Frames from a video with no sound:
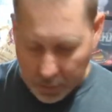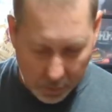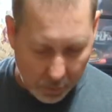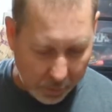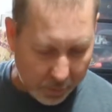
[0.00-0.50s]

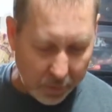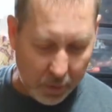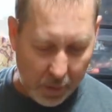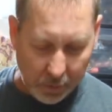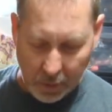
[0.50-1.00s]
it'll get the
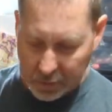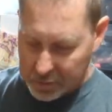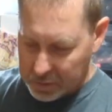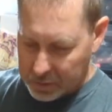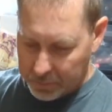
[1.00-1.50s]
light
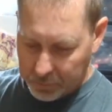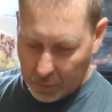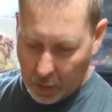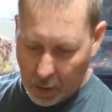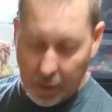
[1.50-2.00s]
lenses.
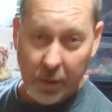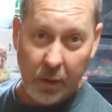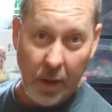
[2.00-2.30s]
He did